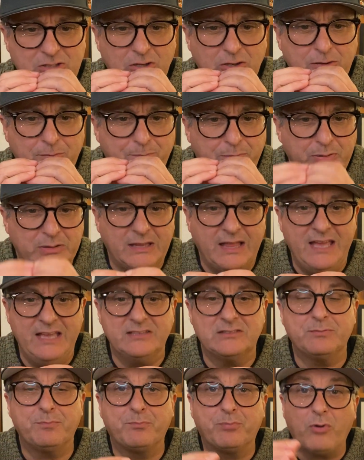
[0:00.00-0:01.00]
took
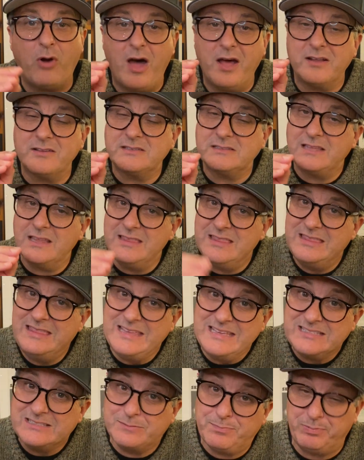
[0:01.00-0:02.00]
place brought us to
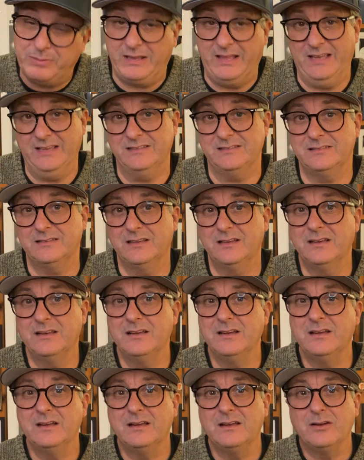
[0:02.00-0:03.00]
this place,
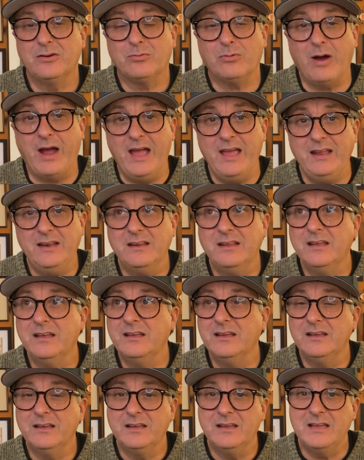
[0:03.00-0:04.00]
right?
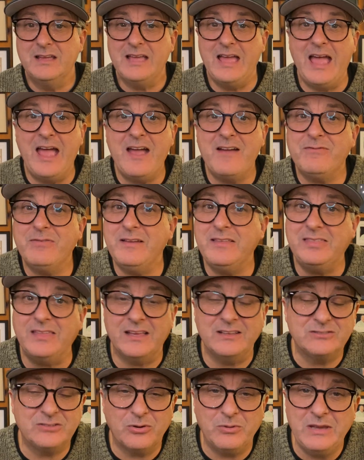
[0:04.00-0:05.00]

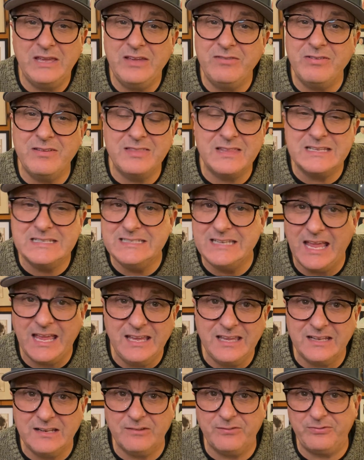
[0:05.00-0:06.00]
everything. So even the
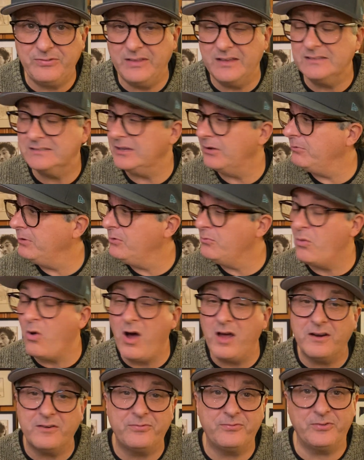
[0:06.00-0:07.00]
negative things that we
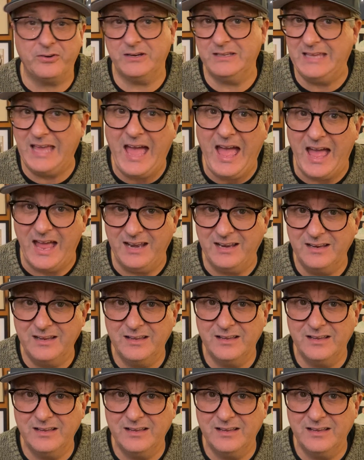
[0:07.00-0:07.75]
want to forget